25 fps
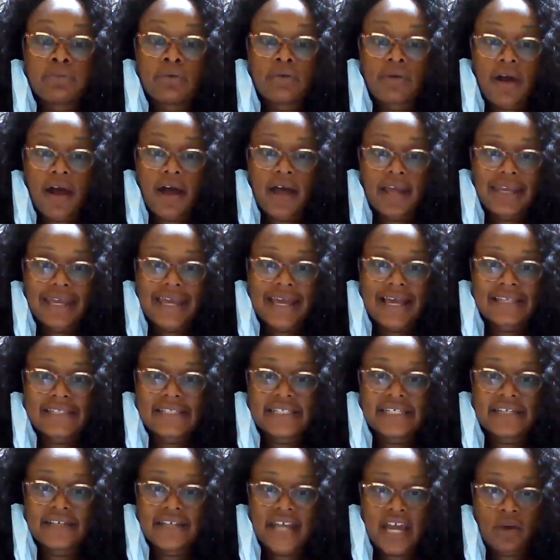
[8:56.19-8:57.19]

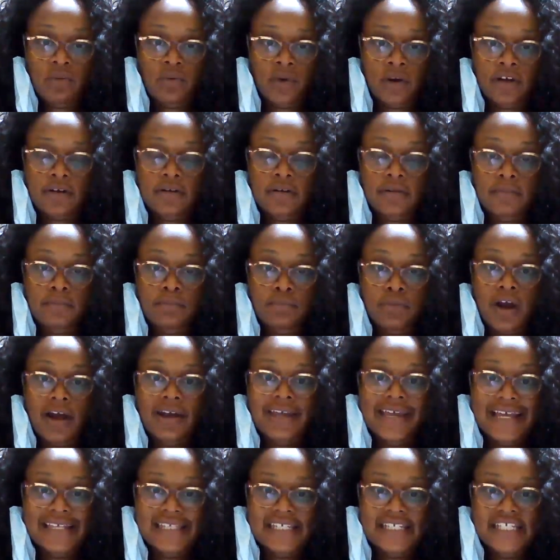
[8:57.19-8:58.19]
broadcasting network,
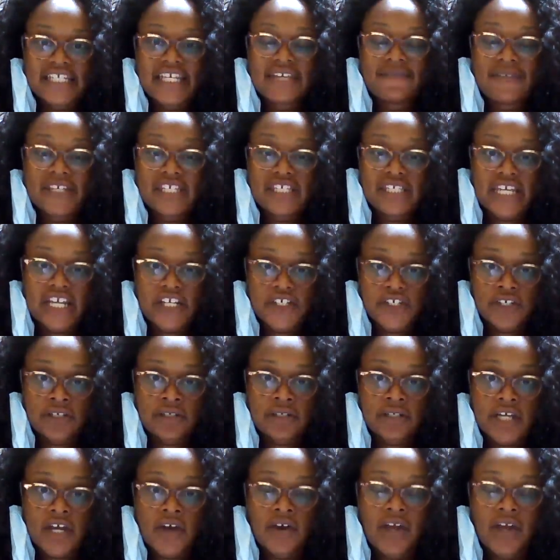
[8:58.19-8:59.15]
broadcasting TV station.